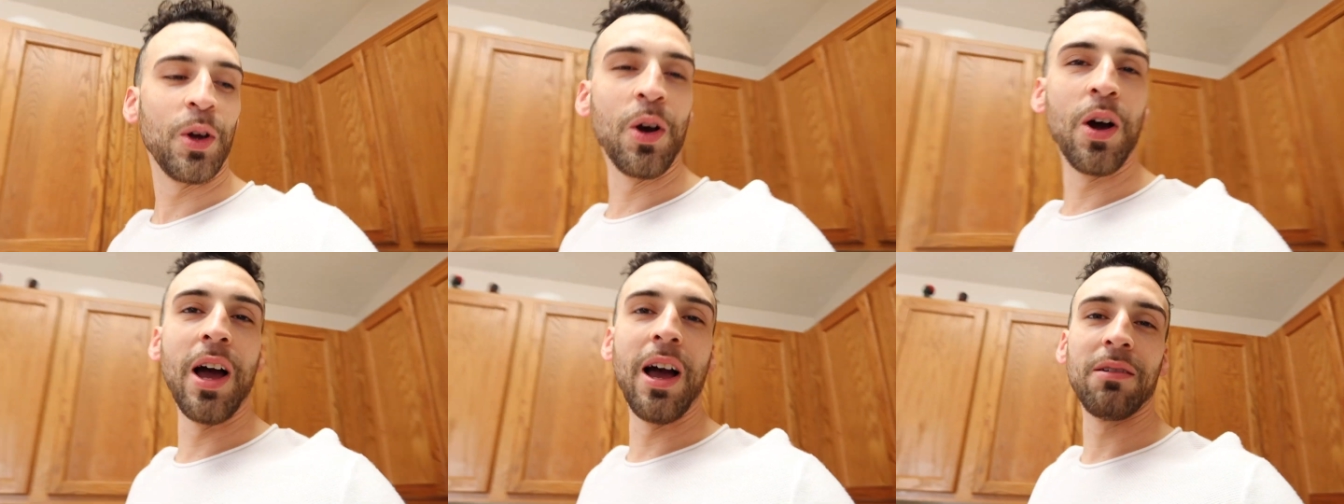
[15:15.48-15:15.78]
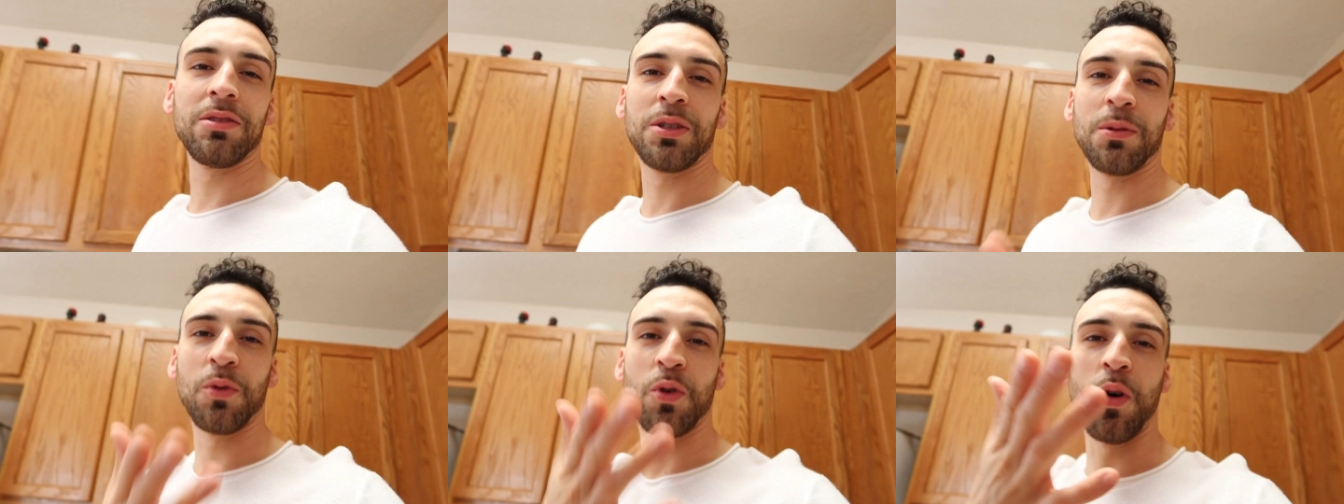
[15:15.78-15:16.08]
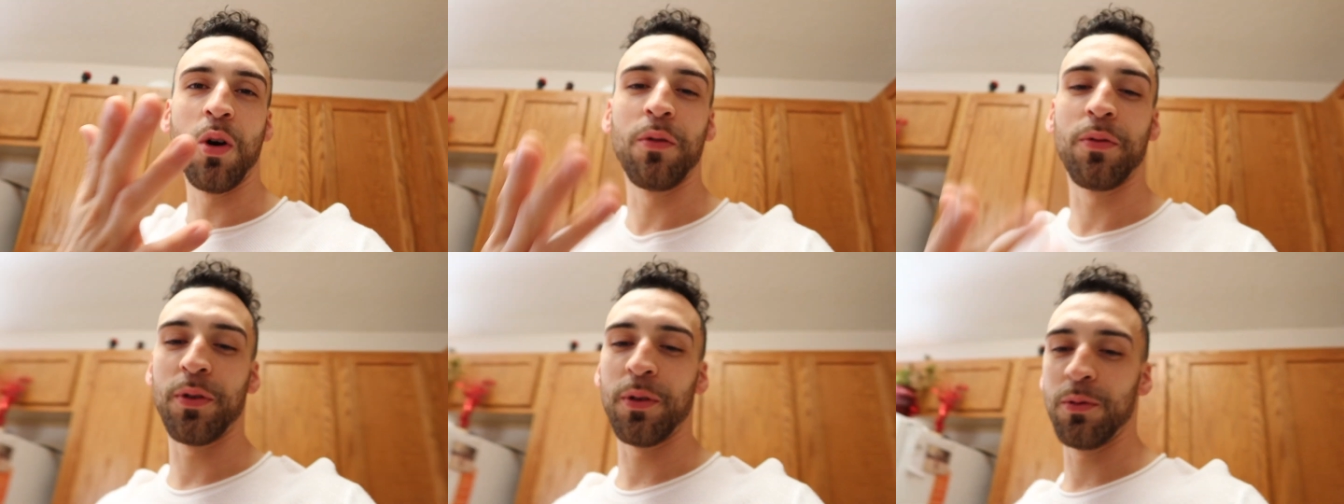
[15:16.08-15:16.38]
We're gonna have some
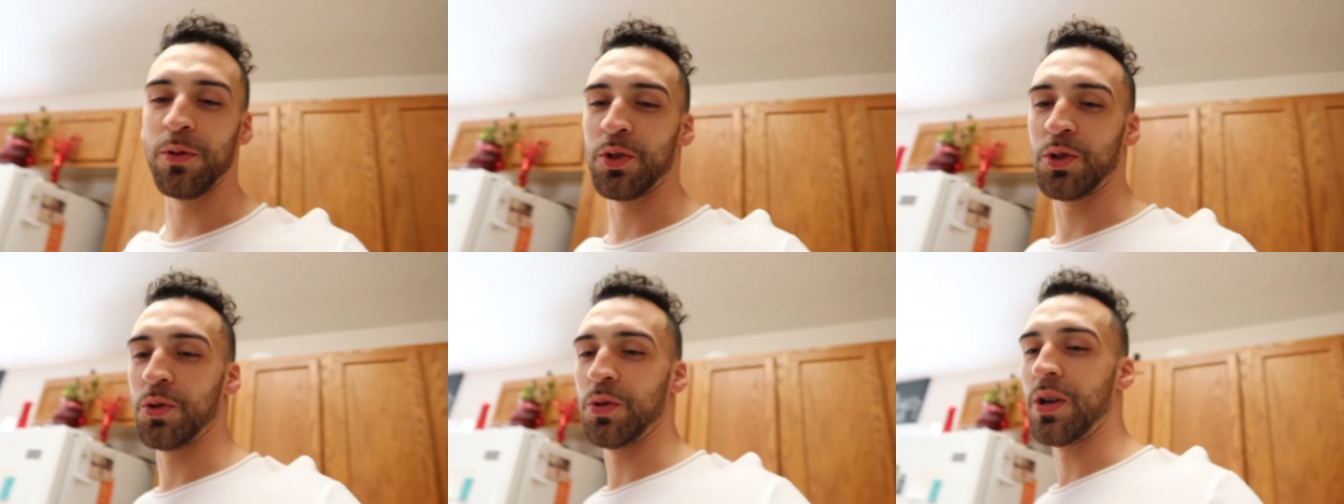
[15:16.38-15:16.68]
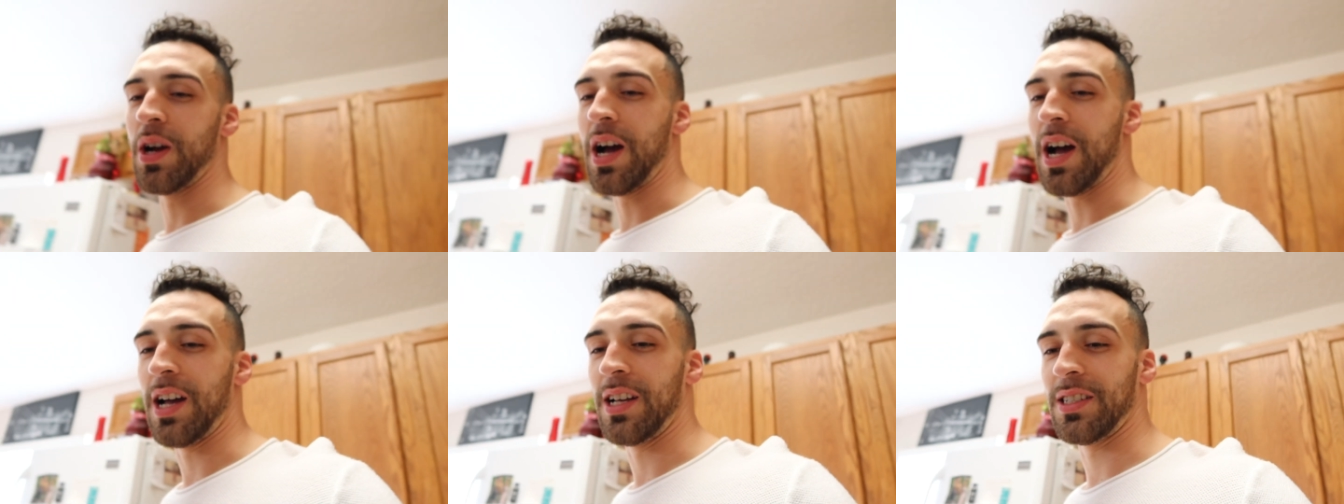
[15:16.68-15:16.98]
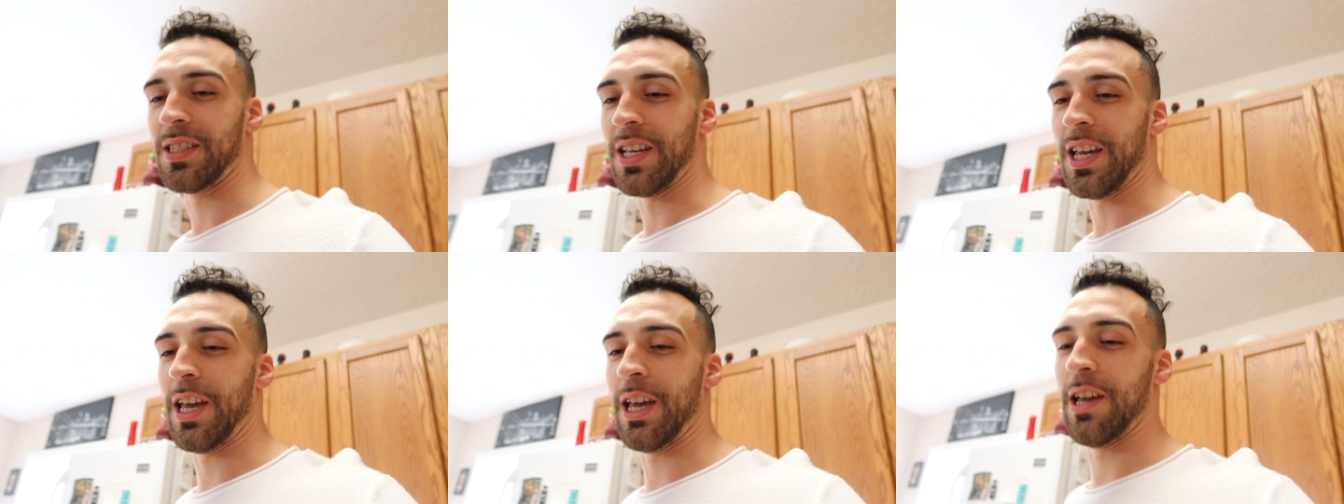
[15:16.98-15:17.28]
coffee with you
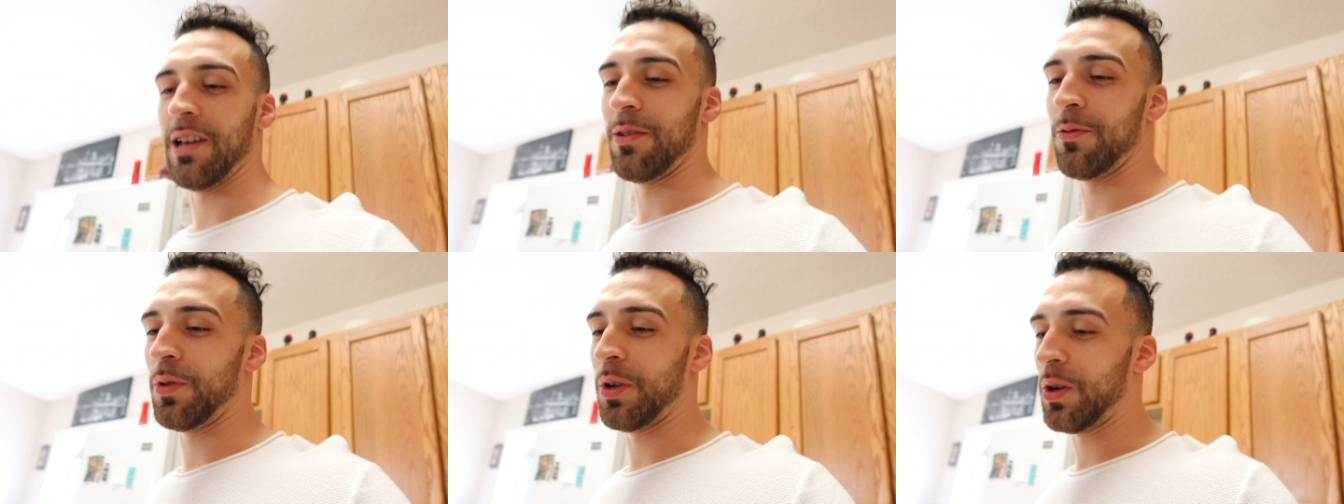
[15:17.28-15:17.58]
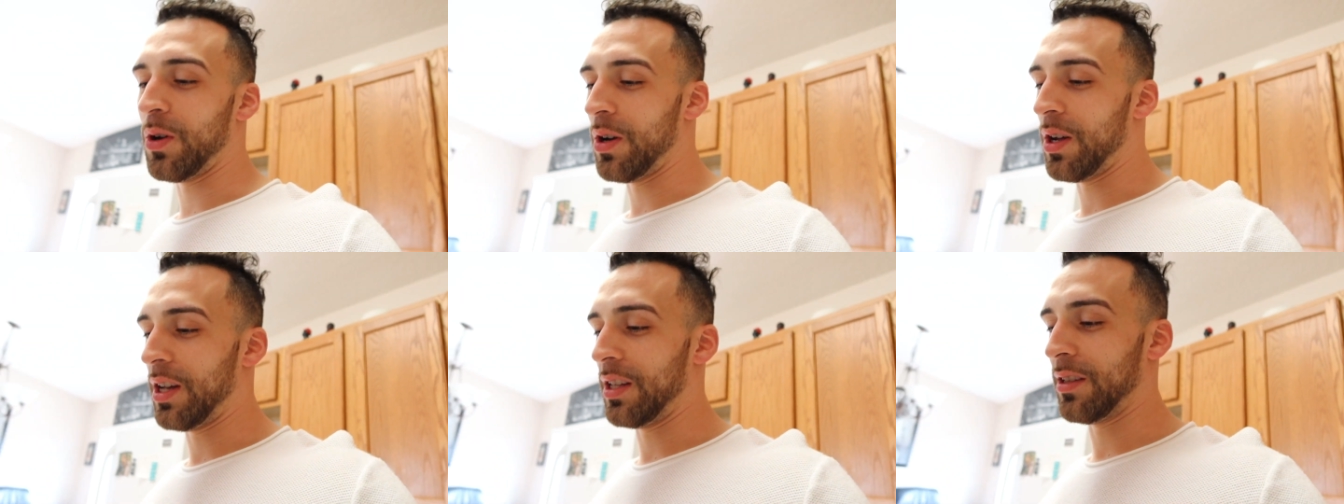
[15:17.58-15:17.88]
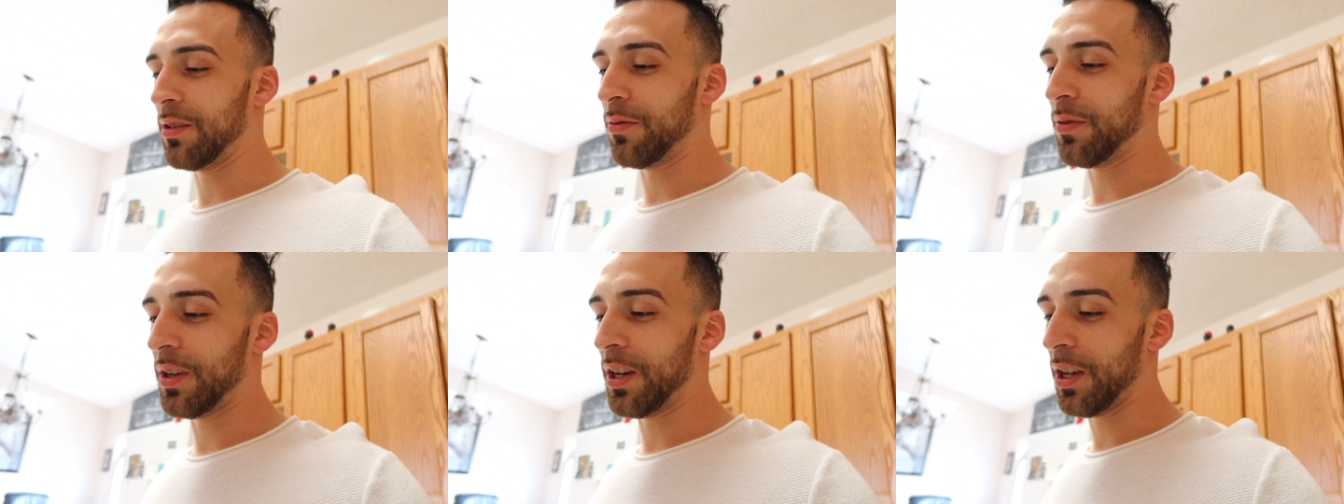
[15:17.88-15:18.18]
guys and we're gonna
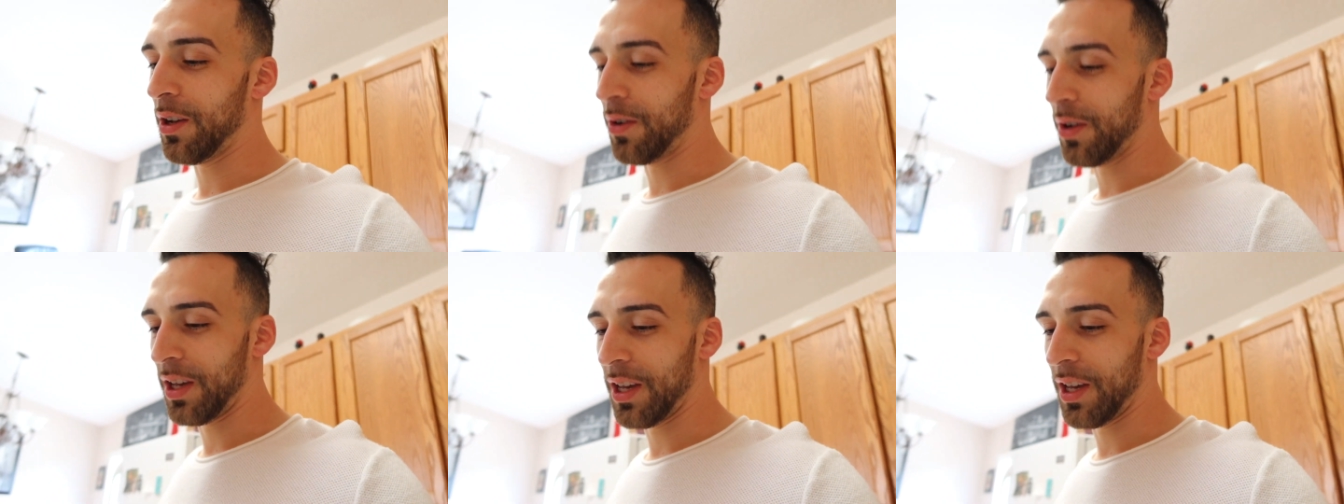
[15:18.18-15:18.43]
end the video